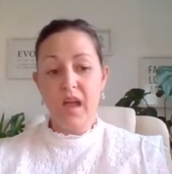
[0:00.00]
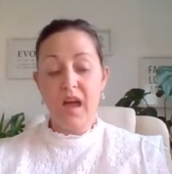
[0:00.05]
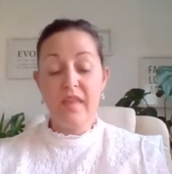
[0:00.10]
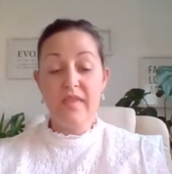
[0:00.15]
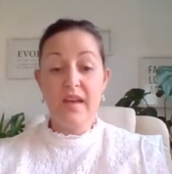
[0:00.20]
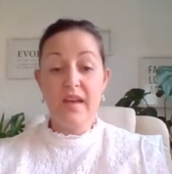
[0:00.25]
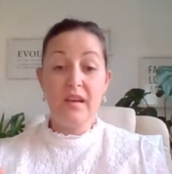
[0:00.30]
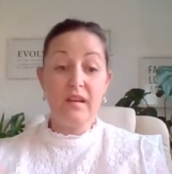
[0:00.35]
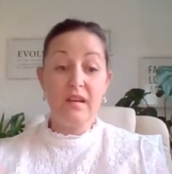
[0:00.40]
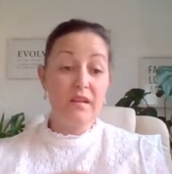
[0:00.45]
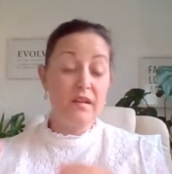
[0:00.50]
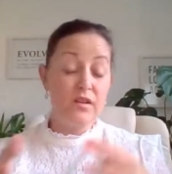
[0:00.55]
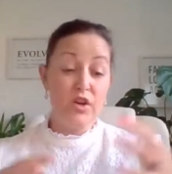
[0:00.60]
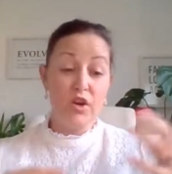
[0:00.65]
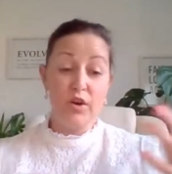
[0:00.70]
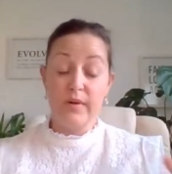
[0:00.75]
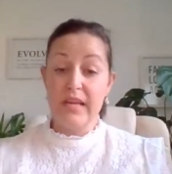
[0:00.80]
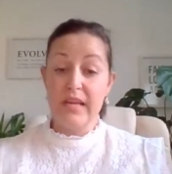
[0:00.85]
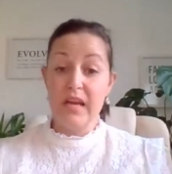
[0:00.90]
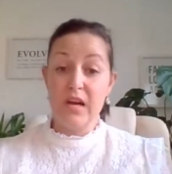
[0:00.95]
And then, you
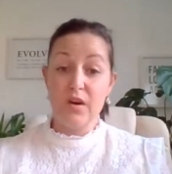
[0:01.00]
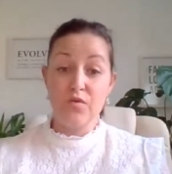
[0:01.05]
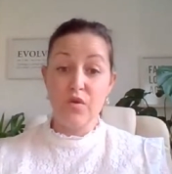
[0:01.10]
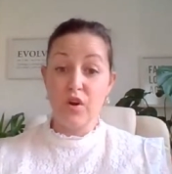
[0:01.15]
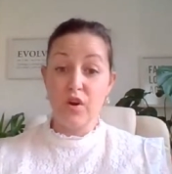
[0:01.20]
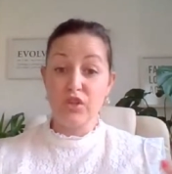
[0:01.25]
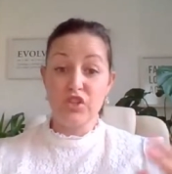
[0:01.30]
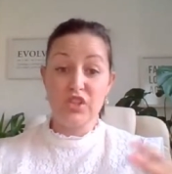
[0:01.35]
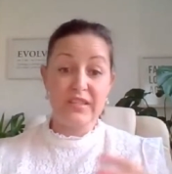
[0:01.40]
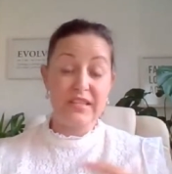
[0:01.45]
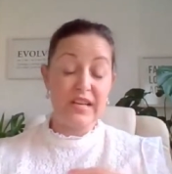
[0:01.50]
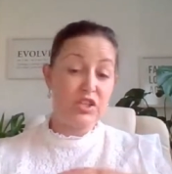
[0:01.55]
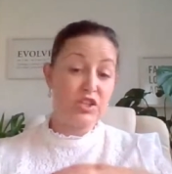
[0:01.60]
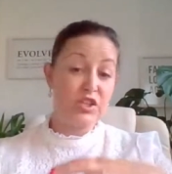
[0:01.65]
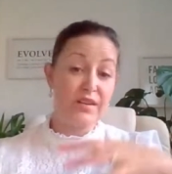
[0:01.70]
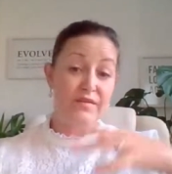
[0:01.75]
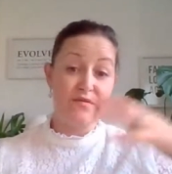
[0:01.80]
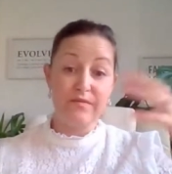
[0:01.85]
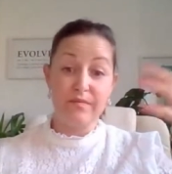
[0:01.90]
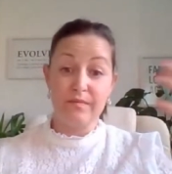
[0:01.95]
know, a year on, she's
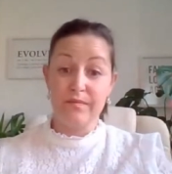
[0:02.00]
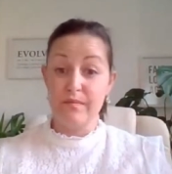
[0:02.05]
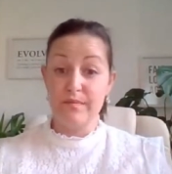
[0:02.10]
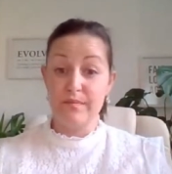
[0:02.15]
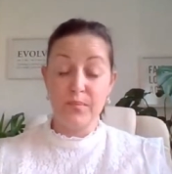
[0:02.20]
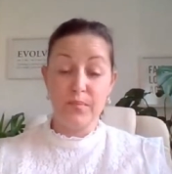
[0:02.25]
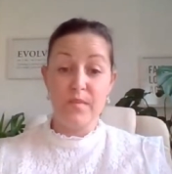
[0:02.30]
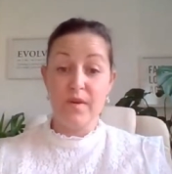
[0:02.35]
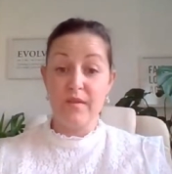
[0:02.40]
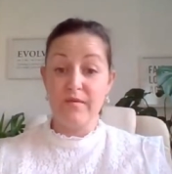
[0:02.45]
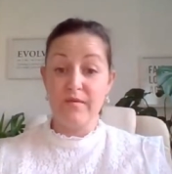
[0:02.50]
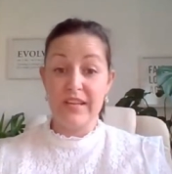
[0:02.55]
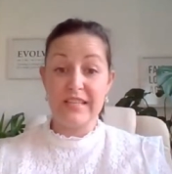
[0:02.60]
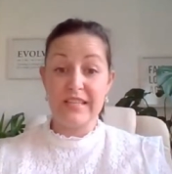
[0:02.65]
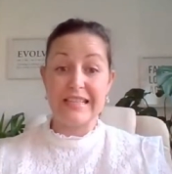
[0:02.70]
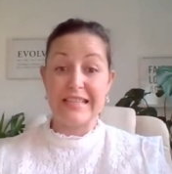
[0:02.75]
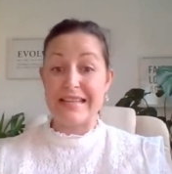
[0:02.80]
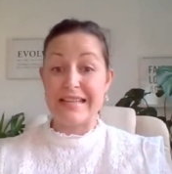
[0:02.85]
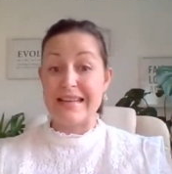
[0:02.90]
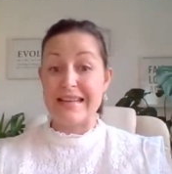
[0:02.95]
actually
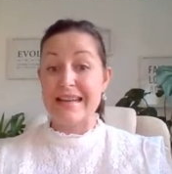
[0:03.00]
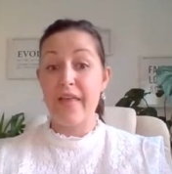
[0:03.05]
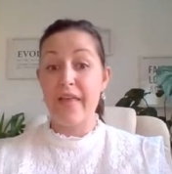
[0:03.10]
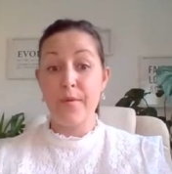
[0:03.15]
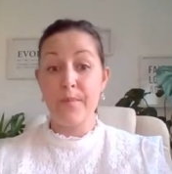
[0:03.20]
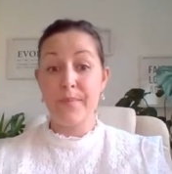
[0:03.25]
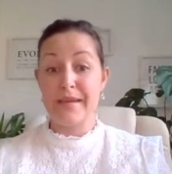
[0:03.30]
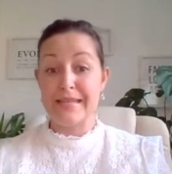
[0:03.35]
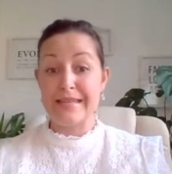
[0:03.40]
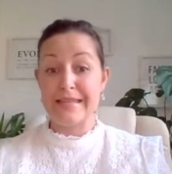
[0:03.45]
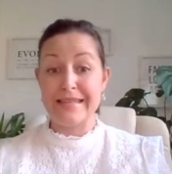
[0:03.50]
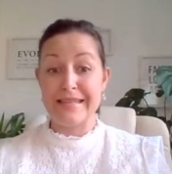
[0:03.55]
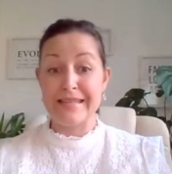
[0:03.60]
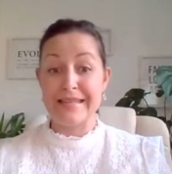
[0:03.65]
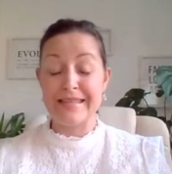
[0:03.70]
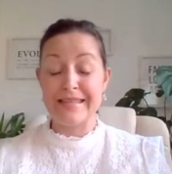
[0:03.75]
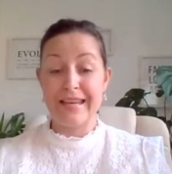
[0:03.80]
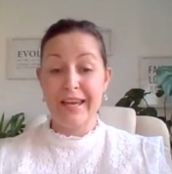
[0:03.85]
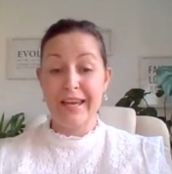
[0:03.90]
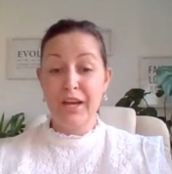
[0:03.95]
invested in another
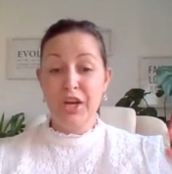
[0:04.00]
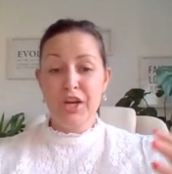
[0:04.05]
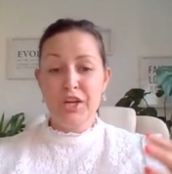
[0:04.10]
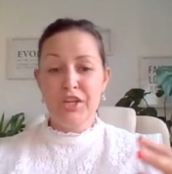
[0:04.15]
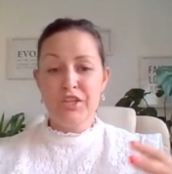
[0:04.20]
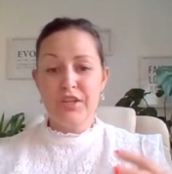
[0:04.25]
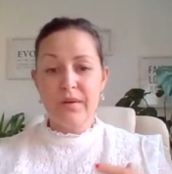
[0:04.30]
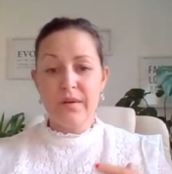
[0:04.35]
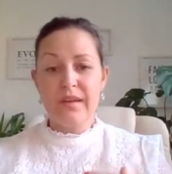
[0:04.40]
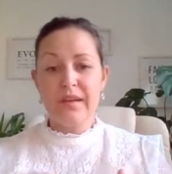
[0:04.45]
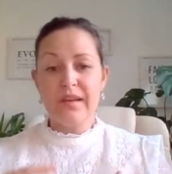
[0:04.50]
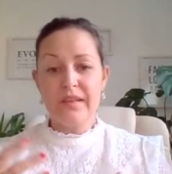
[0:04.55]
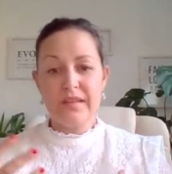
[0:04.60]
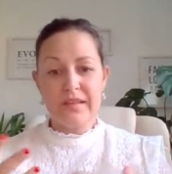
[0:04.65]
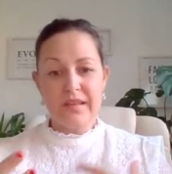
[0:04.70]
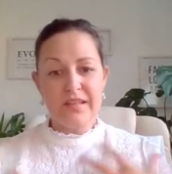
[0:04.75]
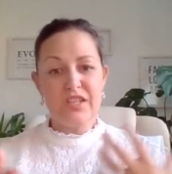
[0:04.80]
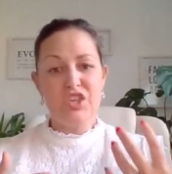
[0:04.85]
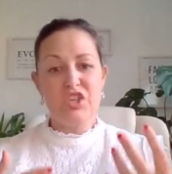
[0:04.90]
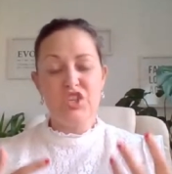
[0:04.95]
business. So
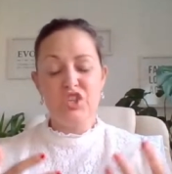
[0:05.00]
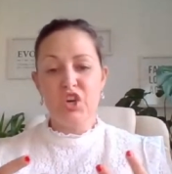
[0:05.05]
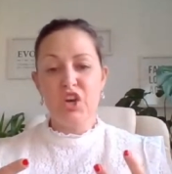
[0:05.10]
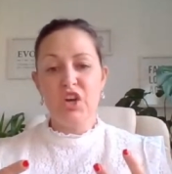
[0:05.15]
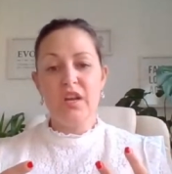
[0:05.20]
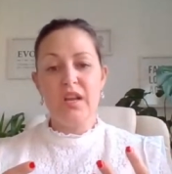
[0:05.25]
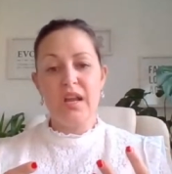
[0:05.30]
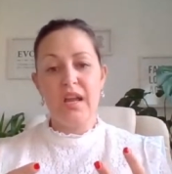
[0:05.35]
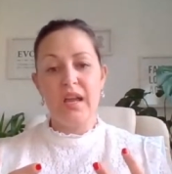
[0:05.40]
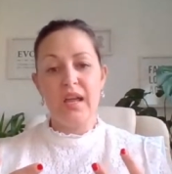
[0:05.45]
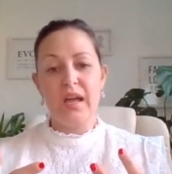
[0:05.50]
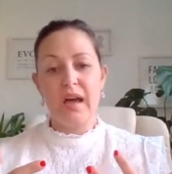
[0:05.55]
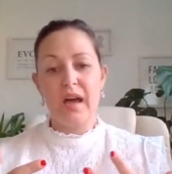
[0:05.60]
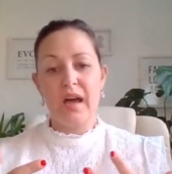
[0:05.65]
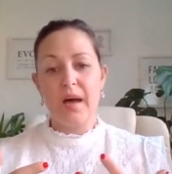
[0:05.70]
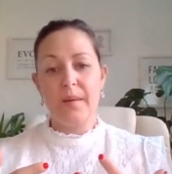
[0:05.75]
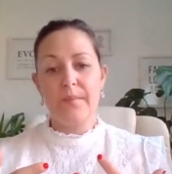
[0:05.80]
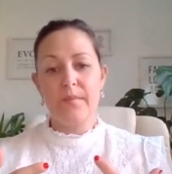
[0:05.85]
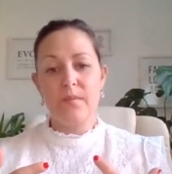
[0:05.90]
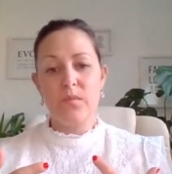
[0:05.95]
it, it's a journey,
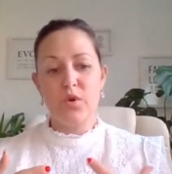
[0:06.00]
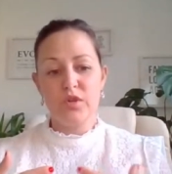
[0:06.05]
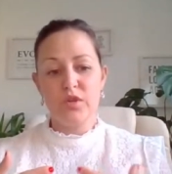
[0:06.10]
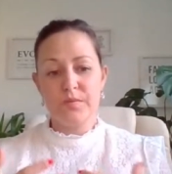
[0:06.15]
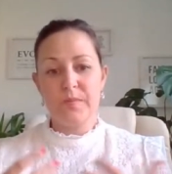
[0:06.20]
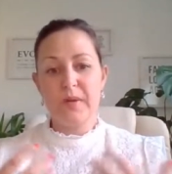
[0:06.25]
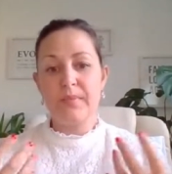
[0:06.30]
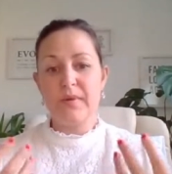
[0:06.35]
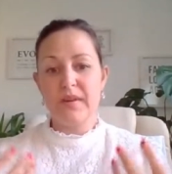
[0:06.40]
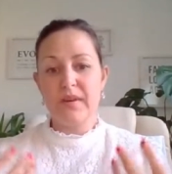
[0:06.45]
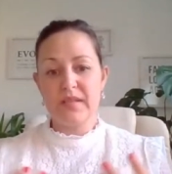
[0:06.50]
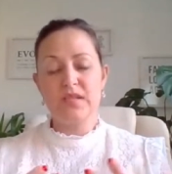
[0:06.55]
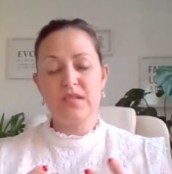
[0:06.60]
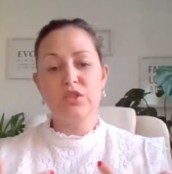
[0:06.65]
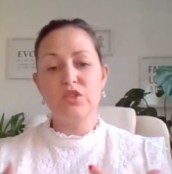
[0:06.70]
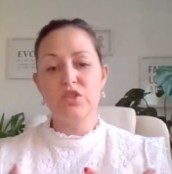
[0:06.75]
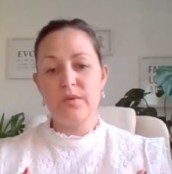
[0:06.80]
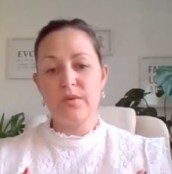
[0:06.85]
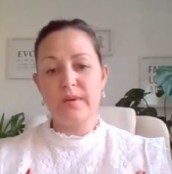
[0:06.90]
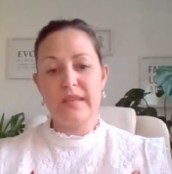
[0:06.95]
um, because people are
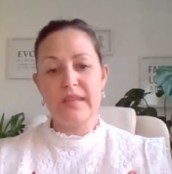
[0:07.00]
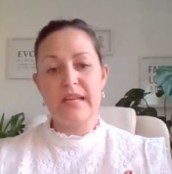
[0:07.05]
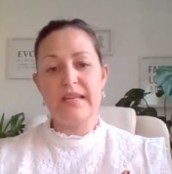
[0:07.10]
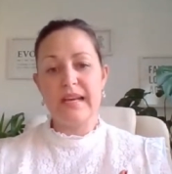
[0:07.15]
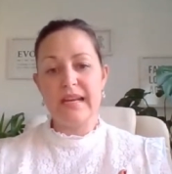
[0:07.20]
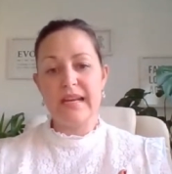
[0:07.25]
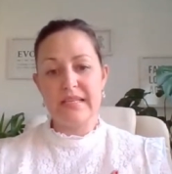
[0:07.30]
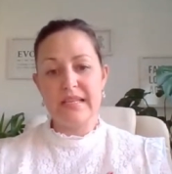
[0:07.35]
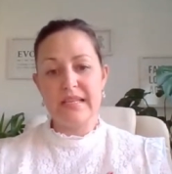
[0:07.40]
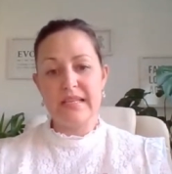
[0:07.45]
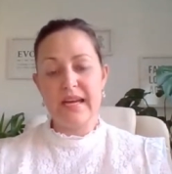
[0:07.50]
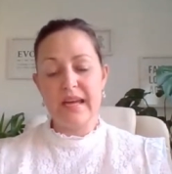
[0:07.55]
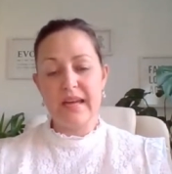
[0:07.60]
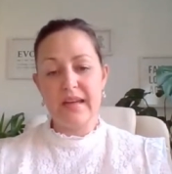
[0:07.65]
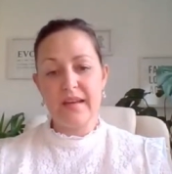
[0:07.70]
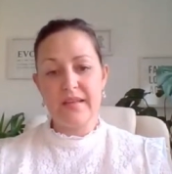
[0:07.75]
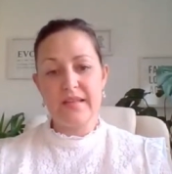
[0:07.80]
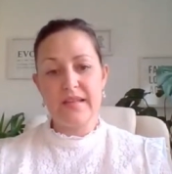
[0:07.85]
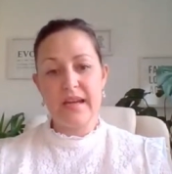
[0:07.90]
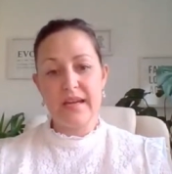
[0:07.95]
still doing their
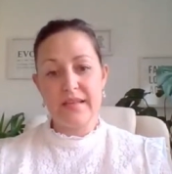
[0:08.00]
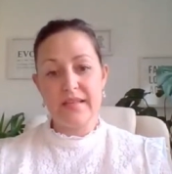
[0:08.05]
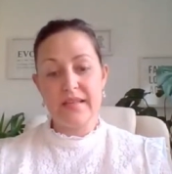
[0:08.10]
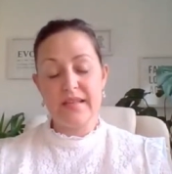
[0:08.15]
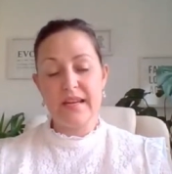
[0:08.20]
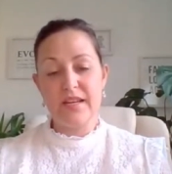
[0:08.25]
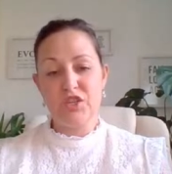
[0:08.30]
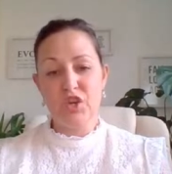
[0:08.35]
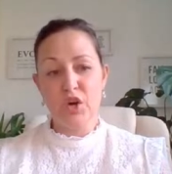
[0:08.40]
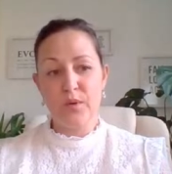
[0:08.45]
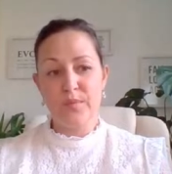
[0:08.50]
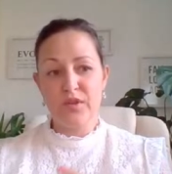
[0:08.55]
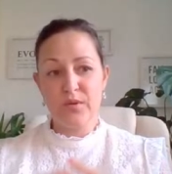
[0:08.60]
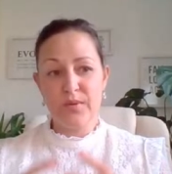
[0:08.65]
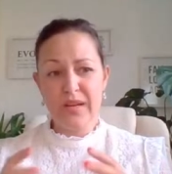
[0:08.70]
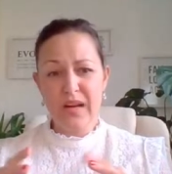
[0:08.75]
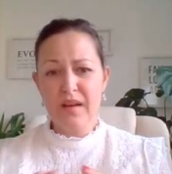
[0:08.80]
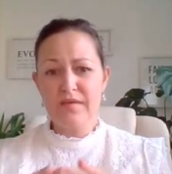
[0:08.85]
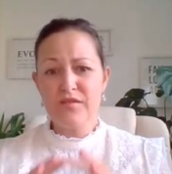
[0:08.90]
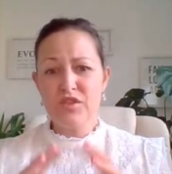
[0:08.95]
day-to-day, day-to-day job. So
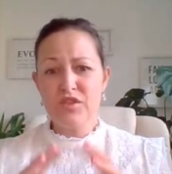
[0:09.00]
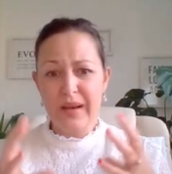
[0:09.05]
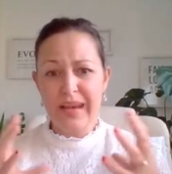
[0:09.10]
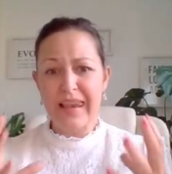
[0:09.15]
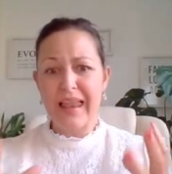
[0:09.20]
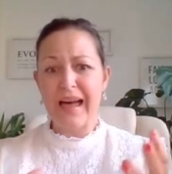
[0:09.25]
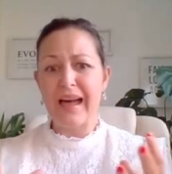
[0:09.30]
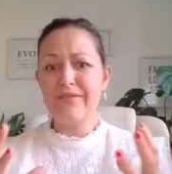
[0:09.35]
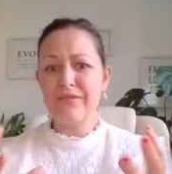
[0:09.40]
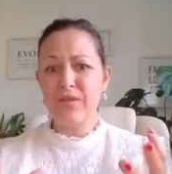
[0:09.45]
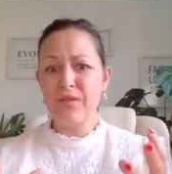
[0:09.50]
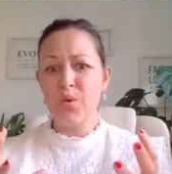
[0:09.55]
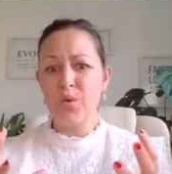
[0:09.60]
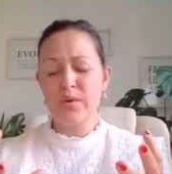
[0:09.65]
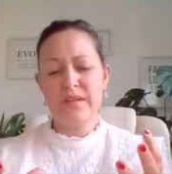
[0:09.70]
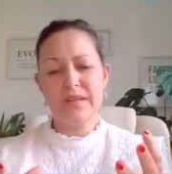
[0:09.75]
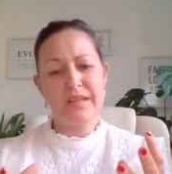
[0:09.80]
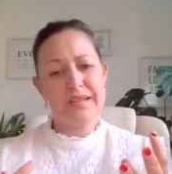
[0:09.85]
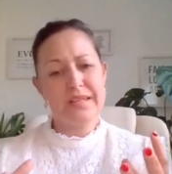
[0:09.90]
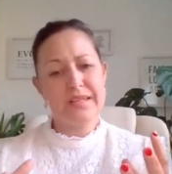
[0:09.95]
we kind of do a life
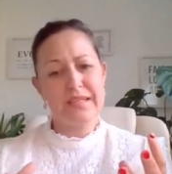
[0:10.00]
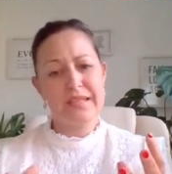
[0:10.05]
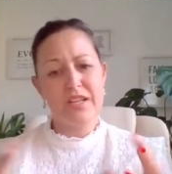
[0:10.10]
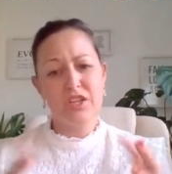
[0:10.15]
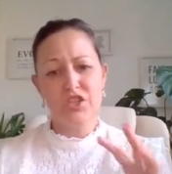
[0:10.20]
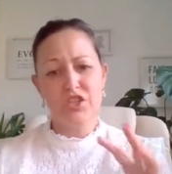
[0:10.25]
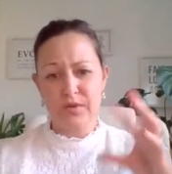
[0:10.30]
audit as such.